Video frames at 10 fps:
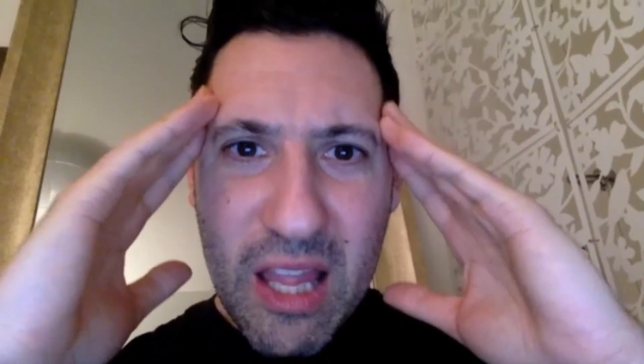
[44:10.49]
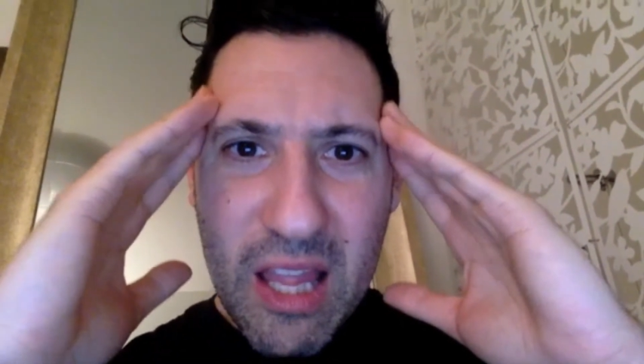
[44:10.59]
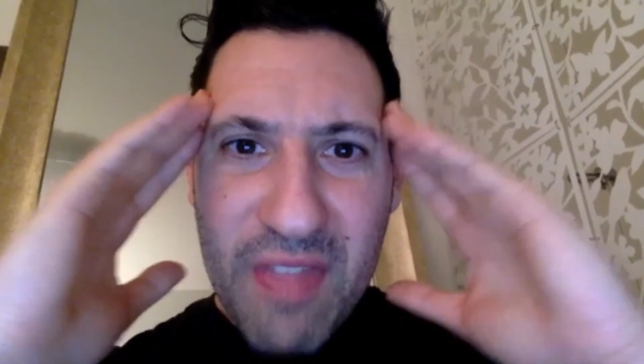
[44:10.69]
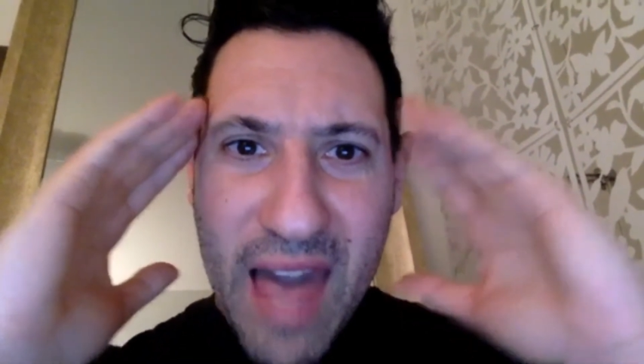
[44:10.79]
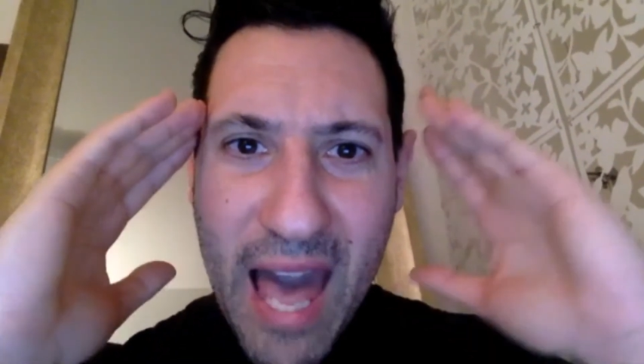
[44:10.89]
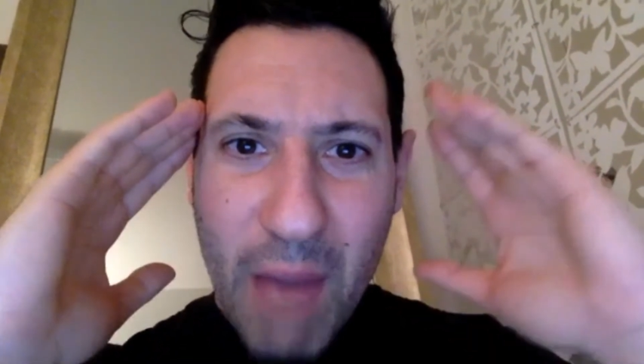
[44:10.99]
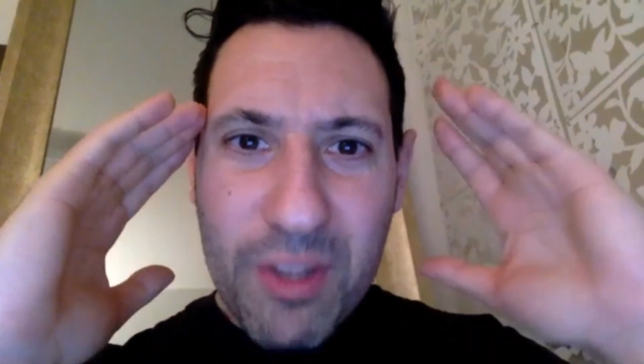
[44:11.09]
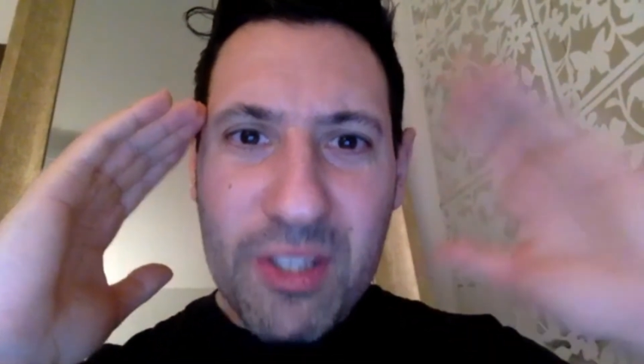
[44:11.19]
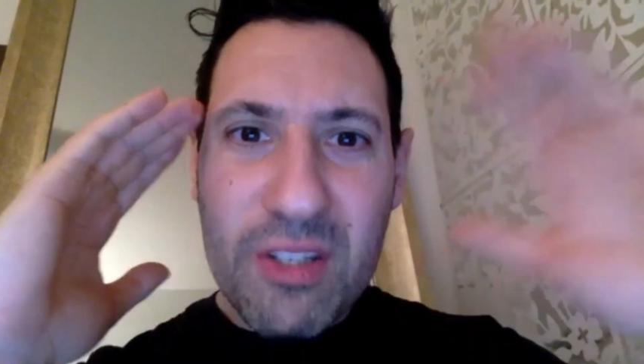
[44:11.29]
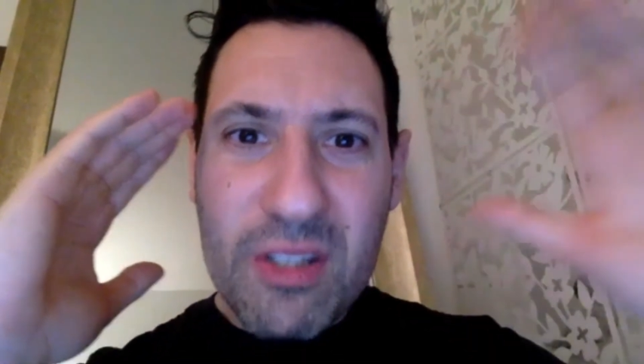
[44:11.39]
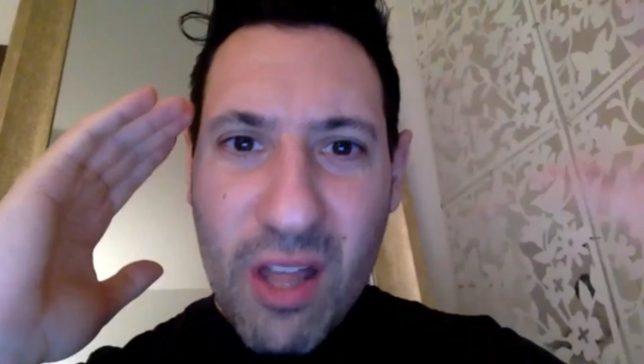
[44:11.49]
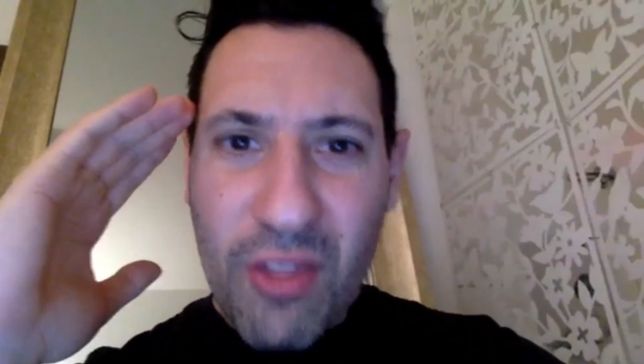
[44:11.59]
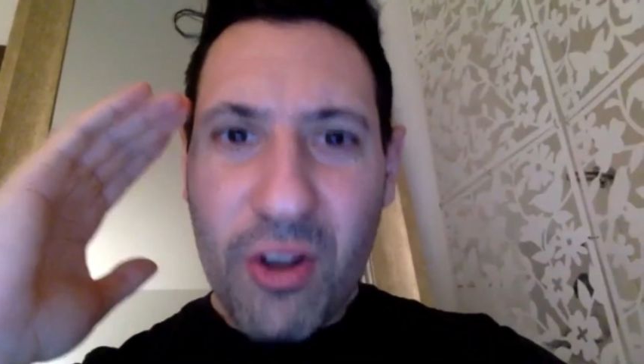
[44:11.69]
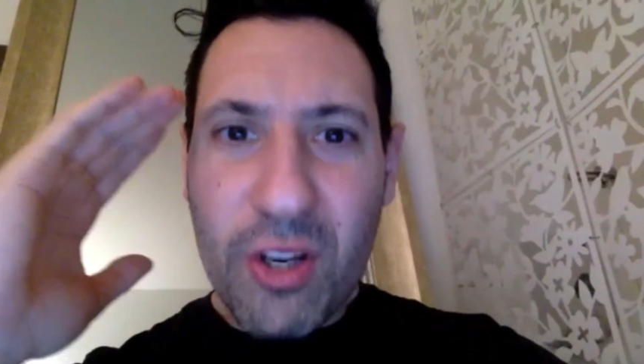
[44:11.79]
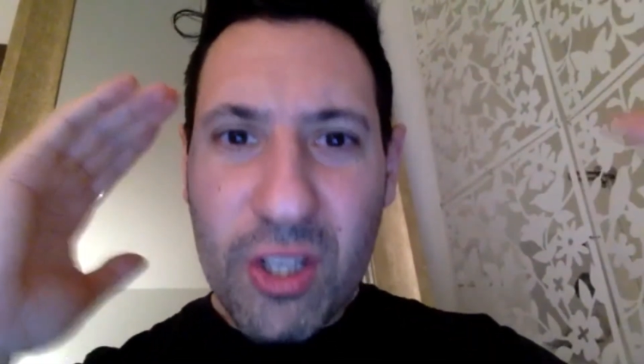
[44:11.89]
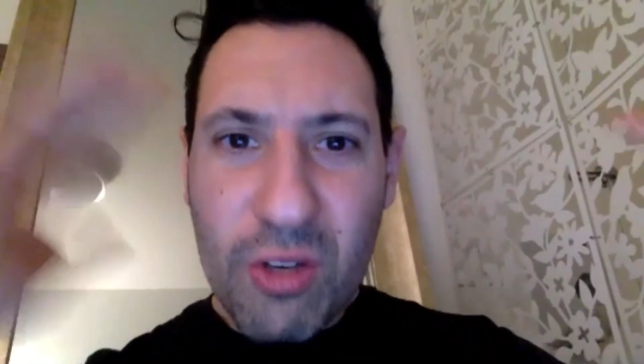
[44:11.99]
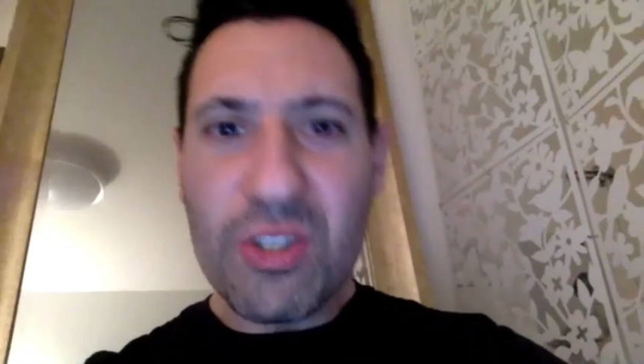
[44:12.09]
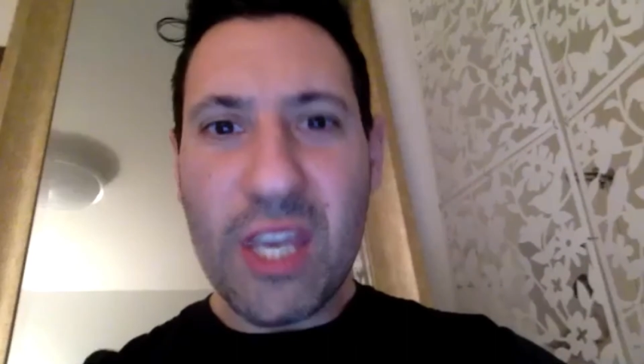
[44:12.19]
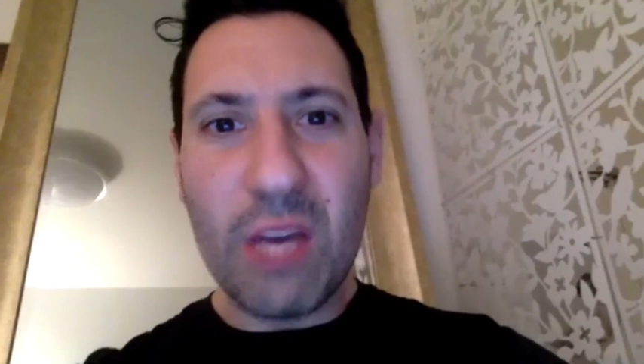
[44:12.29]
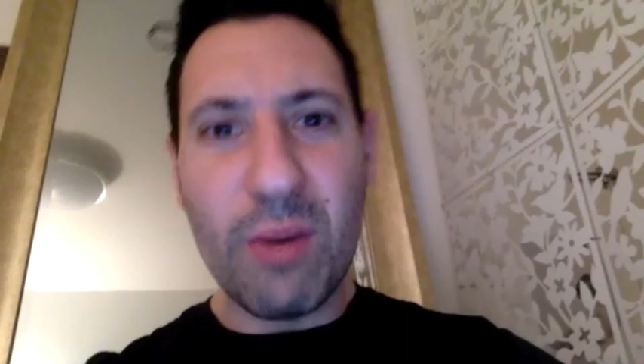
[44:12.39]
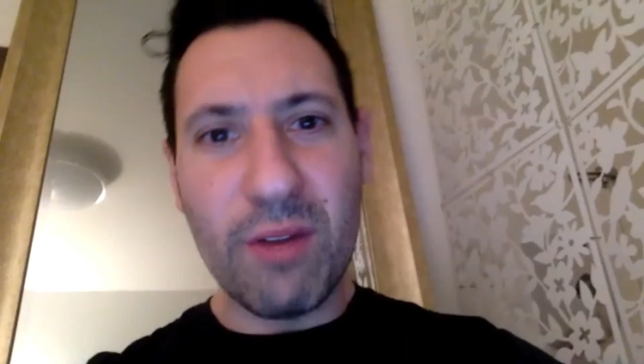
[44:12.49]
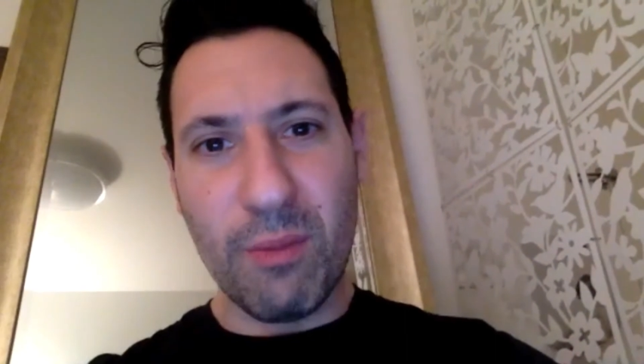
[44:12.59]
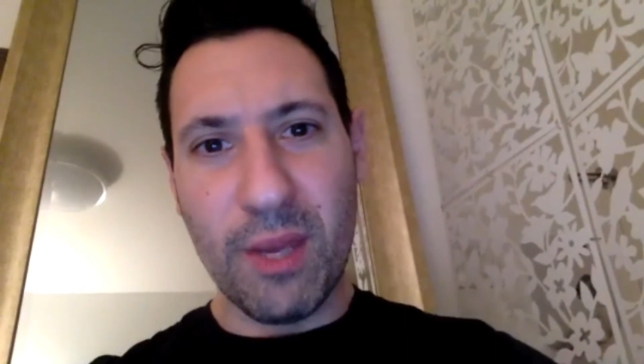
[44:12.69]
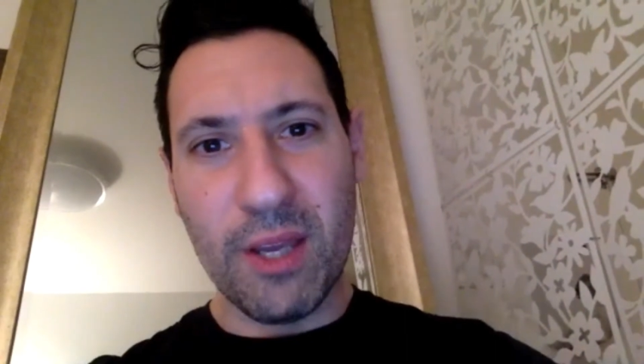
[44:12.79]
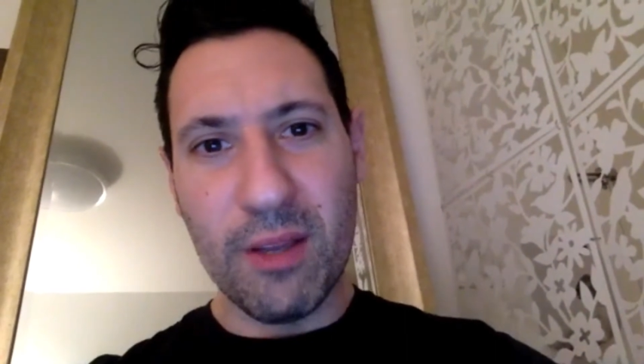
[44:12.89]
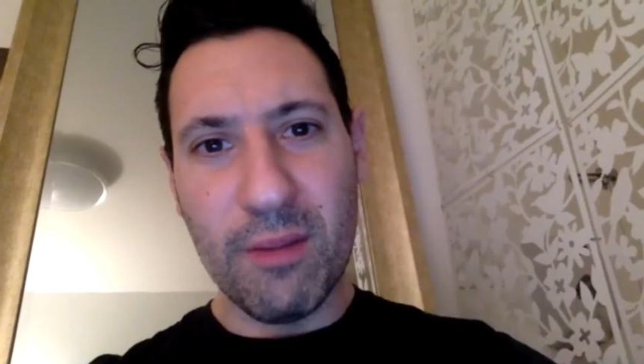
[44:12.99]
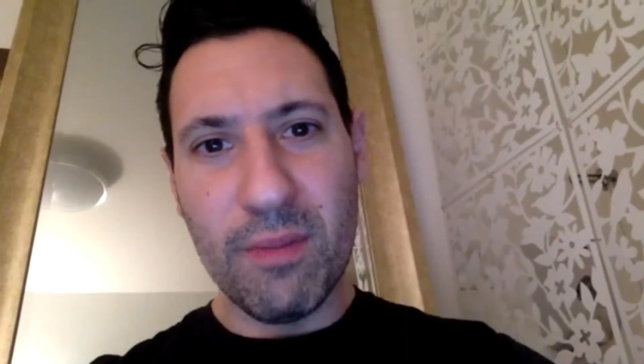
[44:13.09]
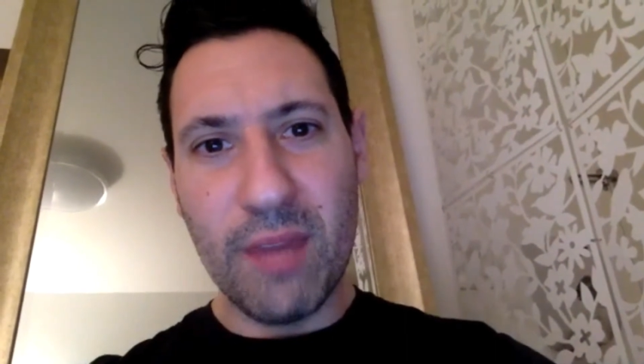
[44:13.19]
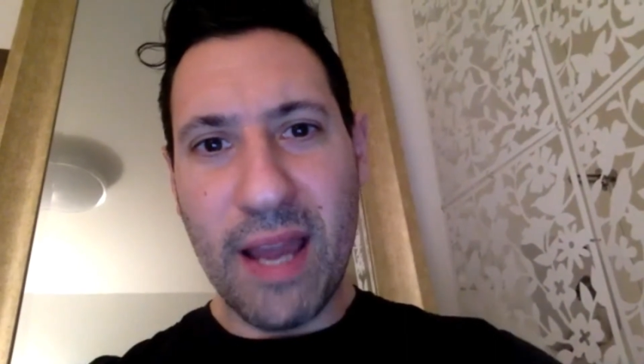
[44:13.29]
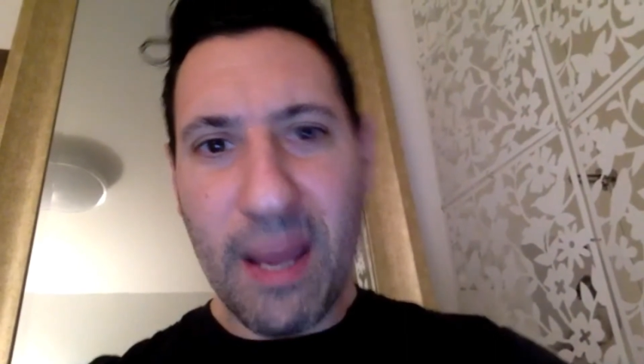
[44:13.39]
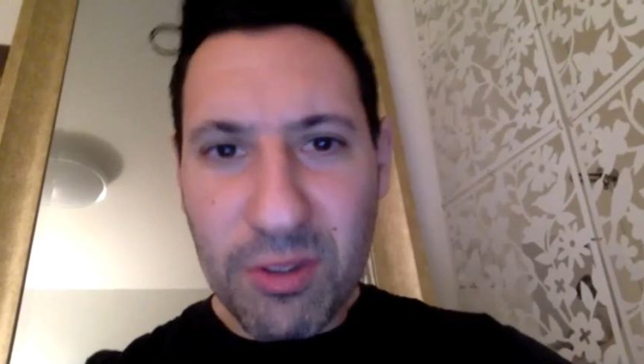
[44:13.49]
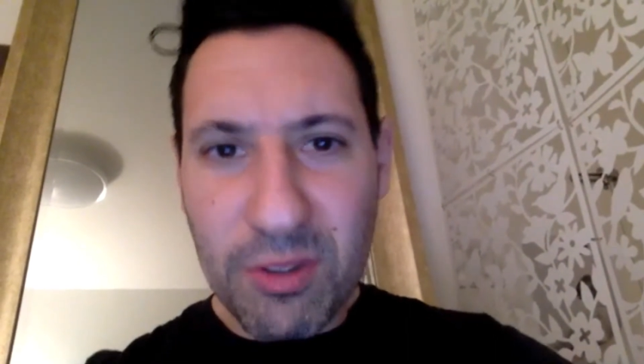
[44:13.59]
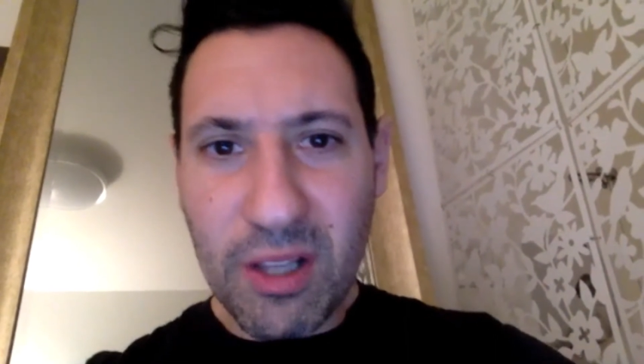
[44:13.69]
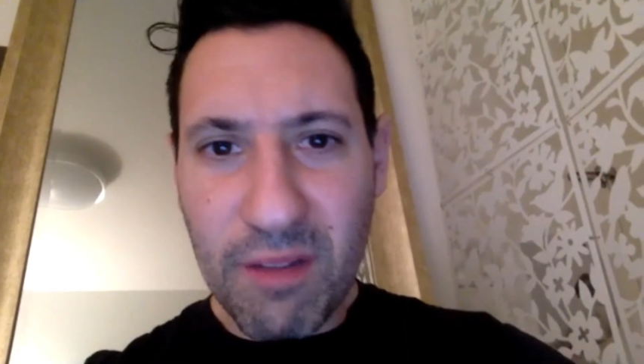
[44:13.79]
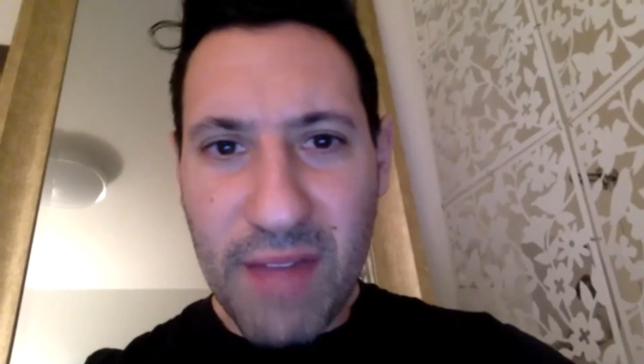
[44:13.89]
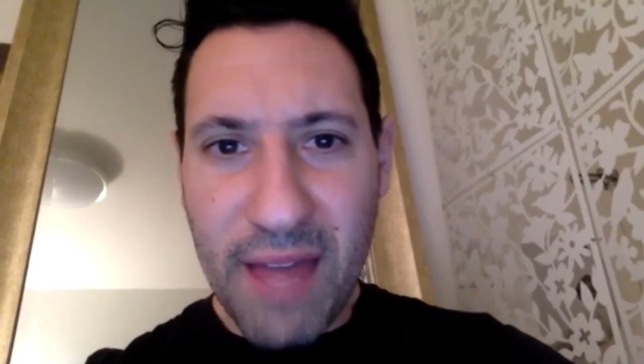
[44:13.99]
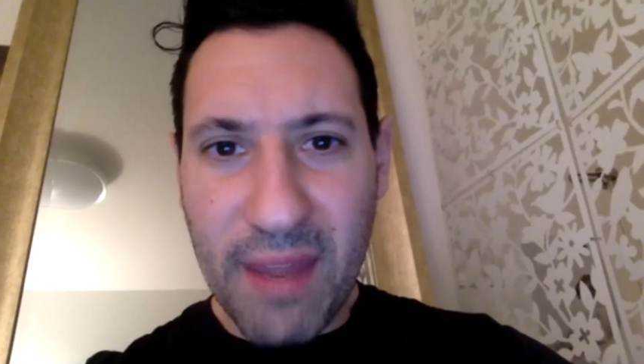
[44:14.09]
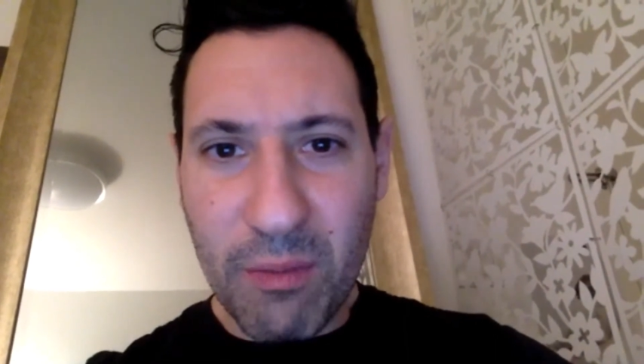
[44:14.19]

that was another huge takeaway for me. Yeah. I absolutely I mean, love that.